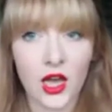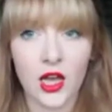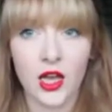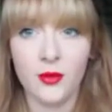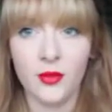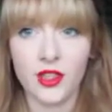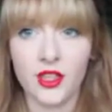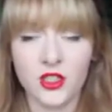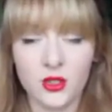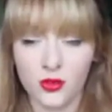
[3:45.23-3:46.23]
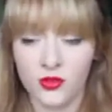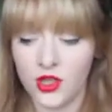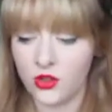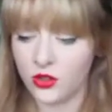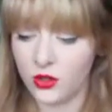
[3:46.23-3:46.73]
I think this will be
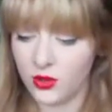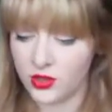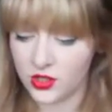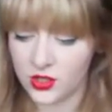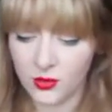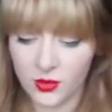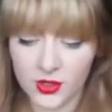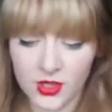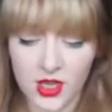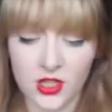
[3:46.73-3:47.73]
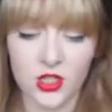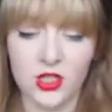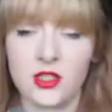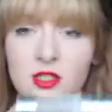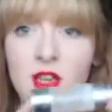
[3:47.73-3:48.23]
really good coming up to summer months, and as you
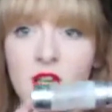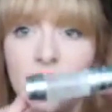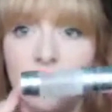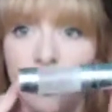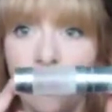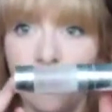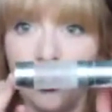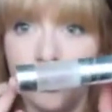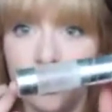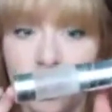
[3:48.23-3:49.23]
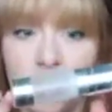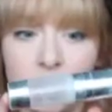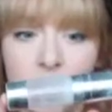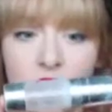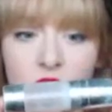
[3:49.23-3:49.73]
can see, I love it that much that
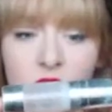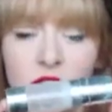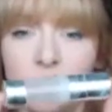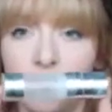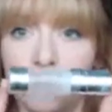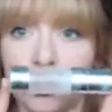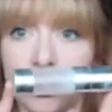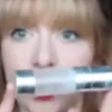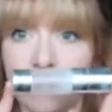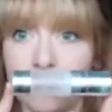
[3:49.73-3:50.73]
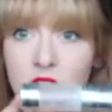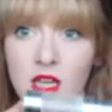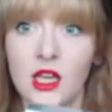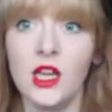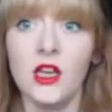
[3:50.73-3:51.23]
it's actually almost
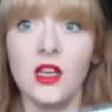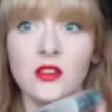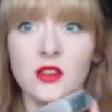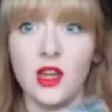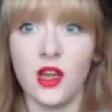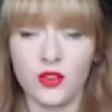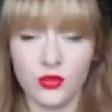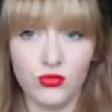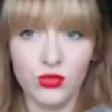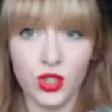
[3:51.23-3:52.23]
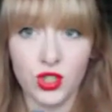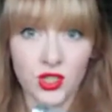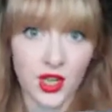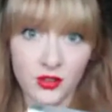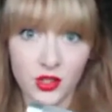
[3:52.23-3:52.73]
empty. So I'm going to have to
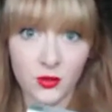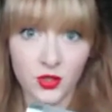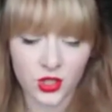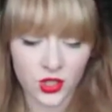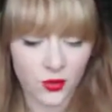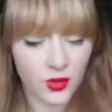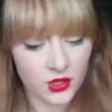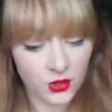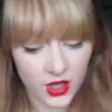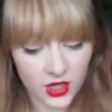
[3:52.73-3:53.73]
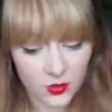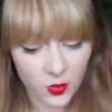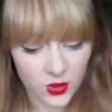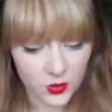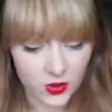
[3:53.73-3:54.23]
rush down to the Body Shop as quickly as
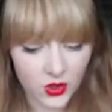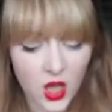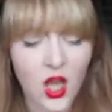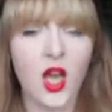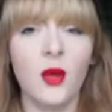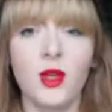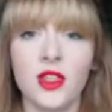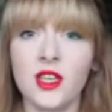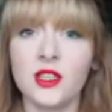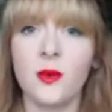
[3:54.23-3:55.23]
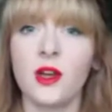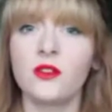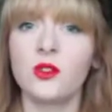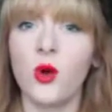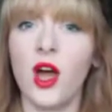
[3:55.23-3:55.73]
possible. I think it's
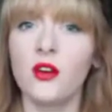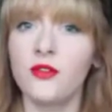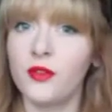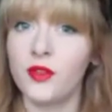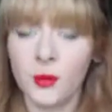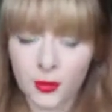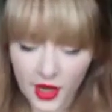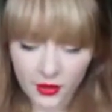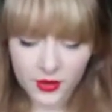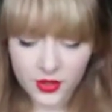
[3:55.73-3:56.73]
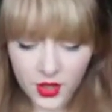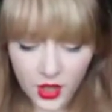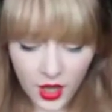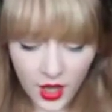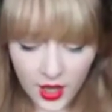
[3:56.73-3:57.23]
about
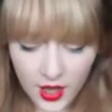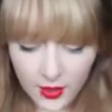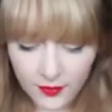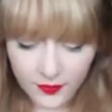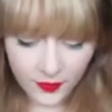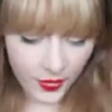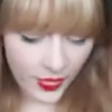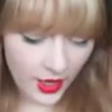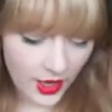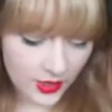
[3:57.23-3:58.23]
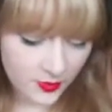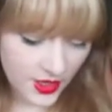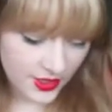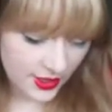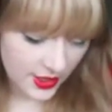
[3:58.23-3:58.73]
£12–15. And it's
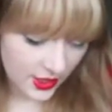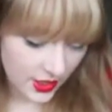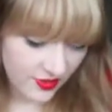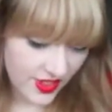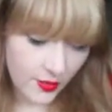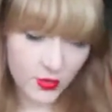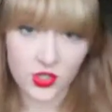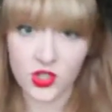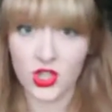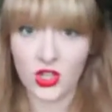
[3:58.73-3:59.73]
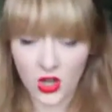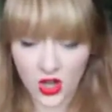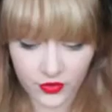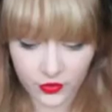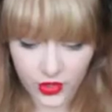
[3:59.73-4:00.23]
basically, I love it that much that you
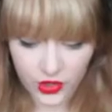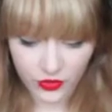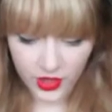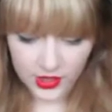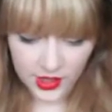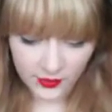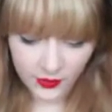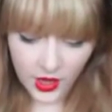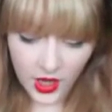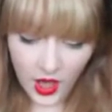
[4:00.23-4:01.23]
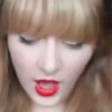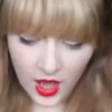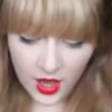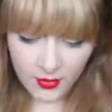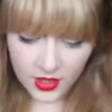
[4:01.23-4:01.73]
even read the writing.
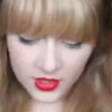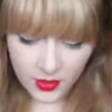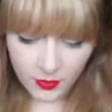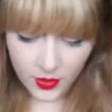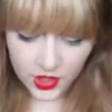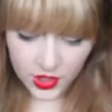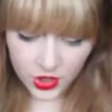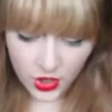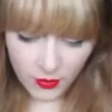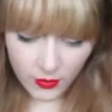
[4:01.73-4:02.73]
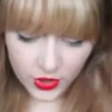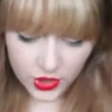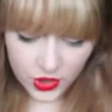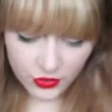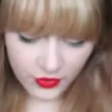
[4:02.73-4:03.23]
It's the Body Shop
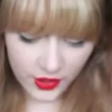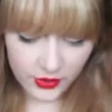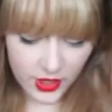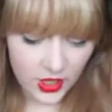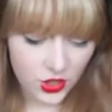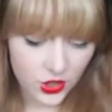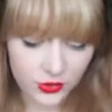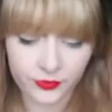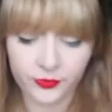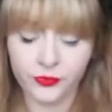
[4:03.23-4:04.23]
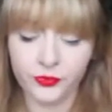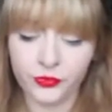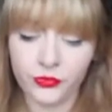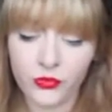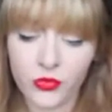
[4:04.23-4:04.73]
Moisture Foundation.
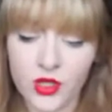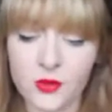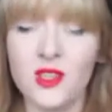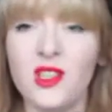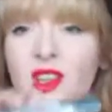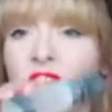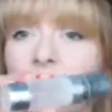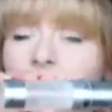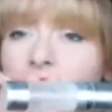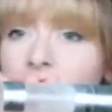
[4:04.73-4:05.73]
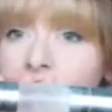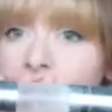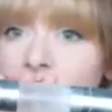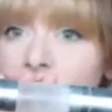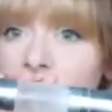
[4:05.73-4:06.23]
It's basically like a
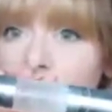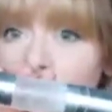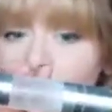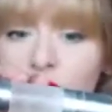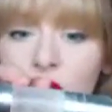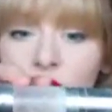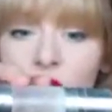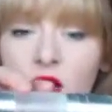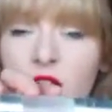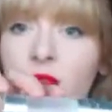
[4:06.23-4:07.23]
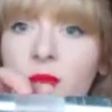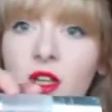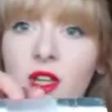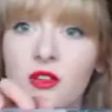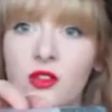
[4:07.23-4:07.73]
tinted moisturiser kind of,
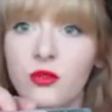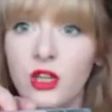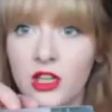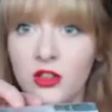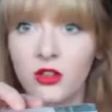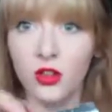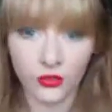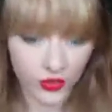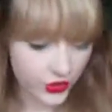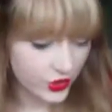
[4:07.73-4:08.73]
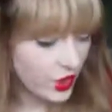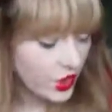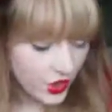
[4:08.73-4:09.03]
but it gives a really good coverage.